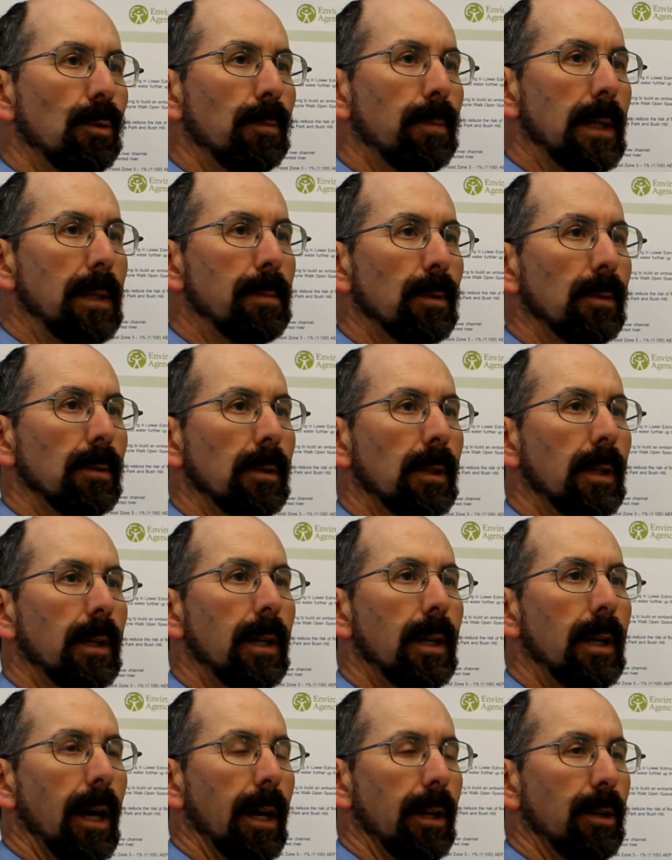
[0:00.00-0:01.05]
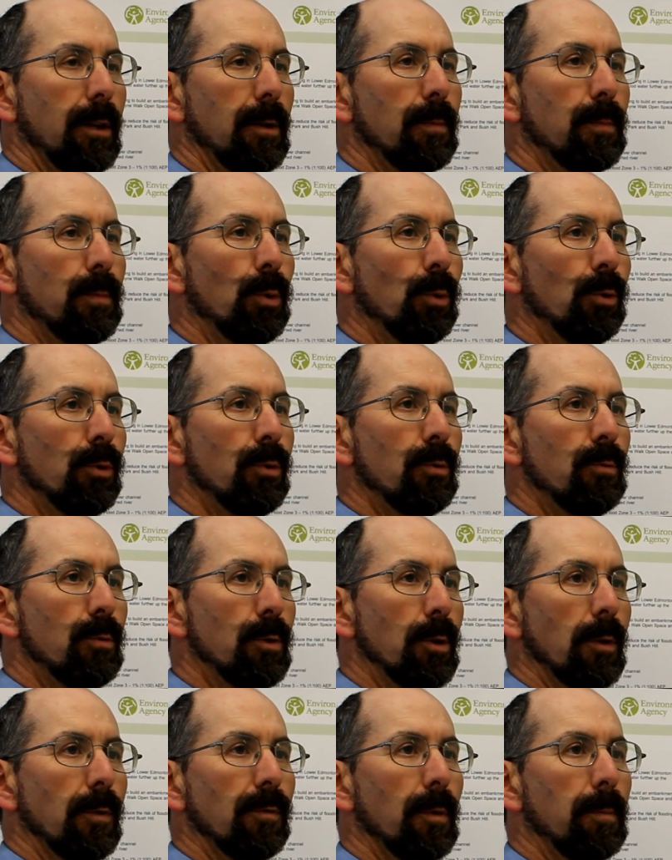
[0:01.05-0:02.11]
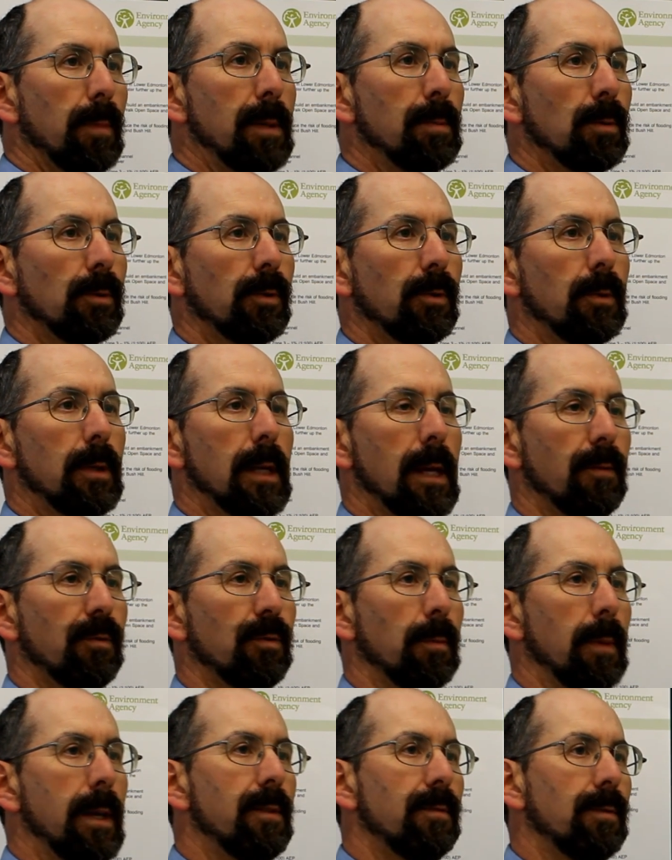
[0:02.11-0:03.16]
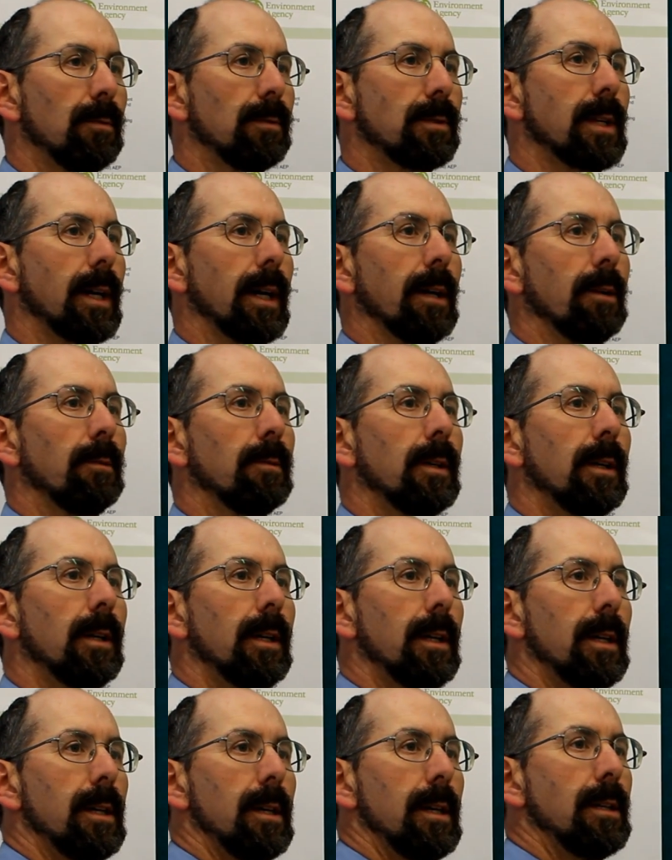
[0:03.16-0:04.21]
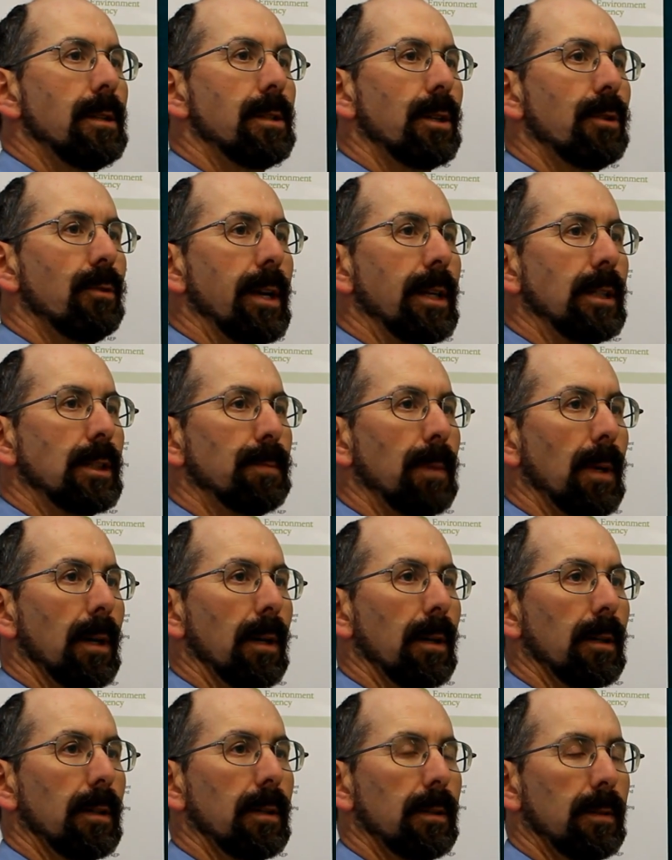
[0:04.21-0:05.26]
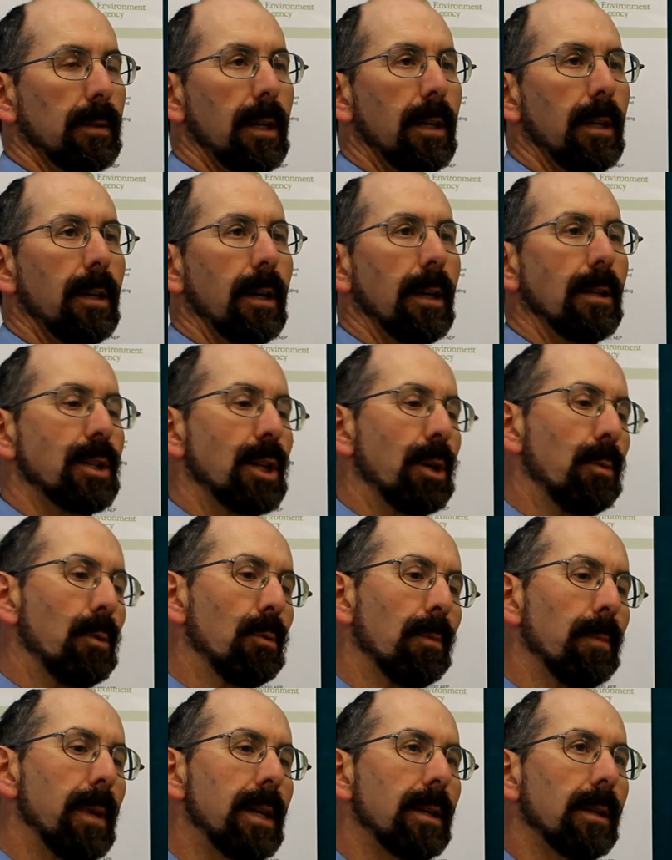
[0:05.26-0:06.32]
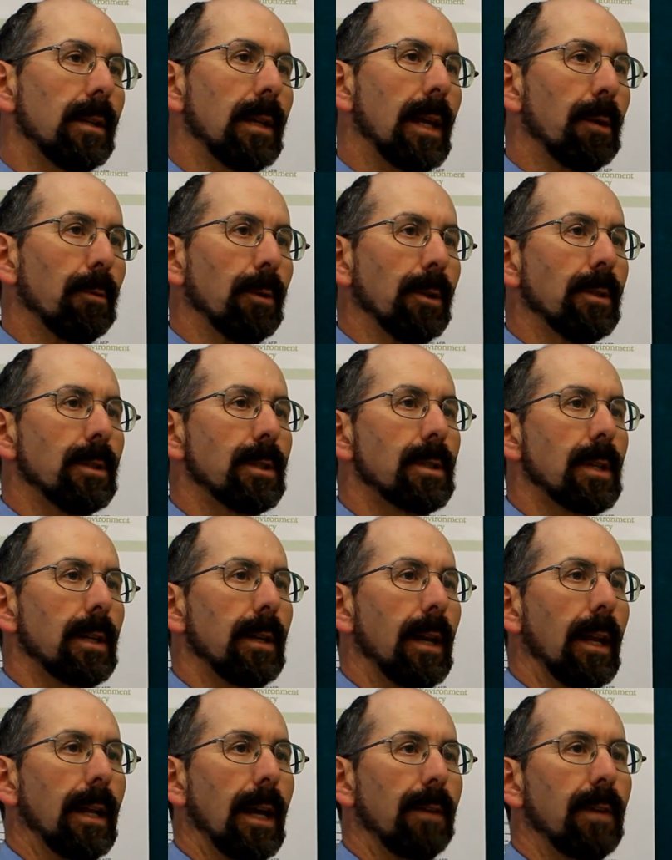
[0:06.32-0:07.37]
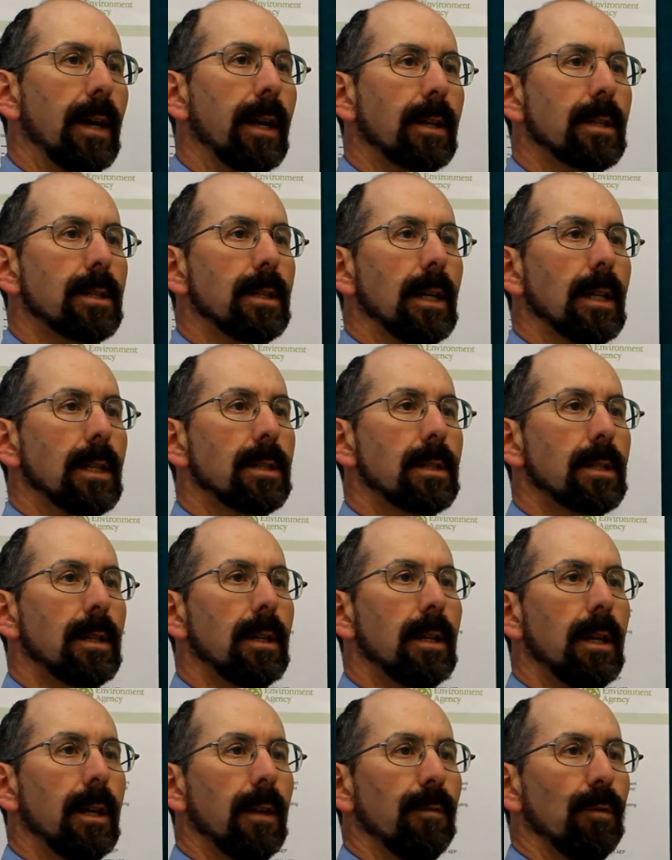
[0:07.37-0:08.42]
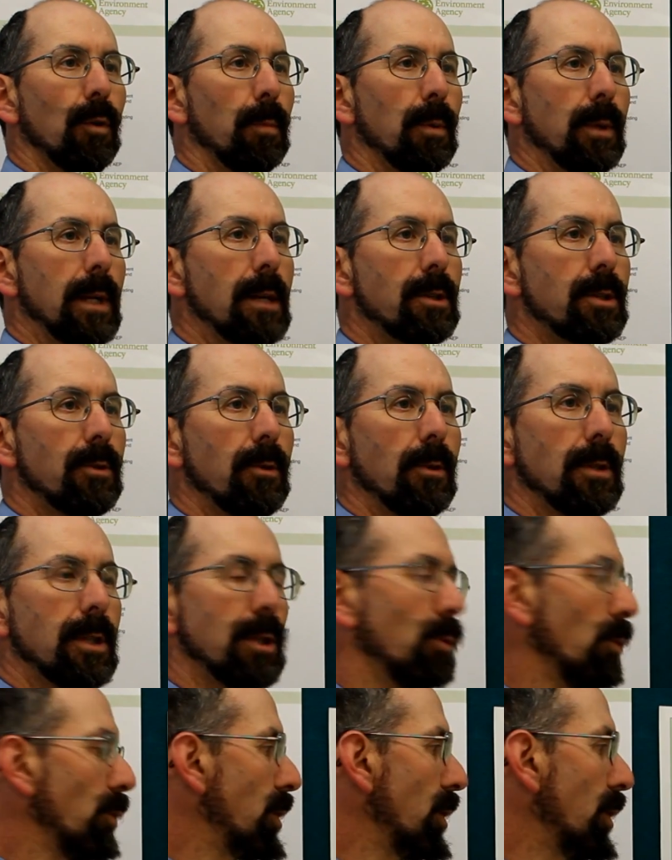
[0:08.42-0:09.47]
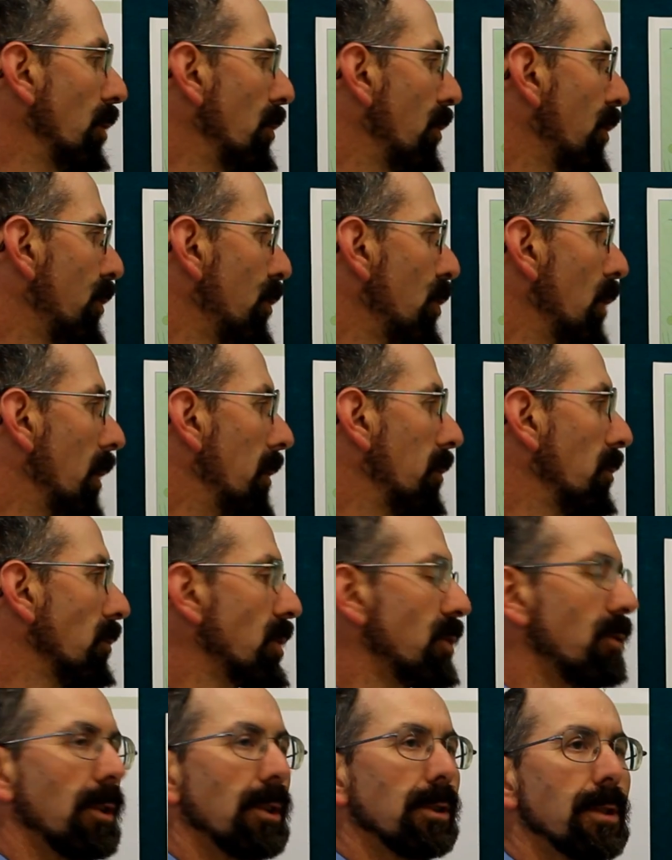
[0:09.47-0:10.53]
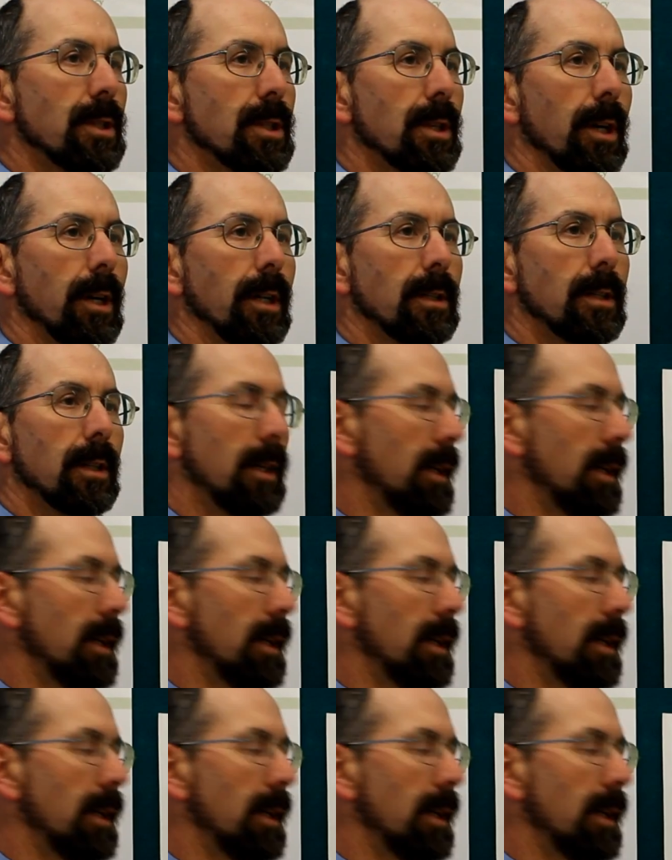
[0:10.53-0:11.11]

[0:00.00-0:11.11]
people and an important route for people to get from Enfield town into Grange Park. And so we will make allowance and have access for pedestrians in order to go through our construction site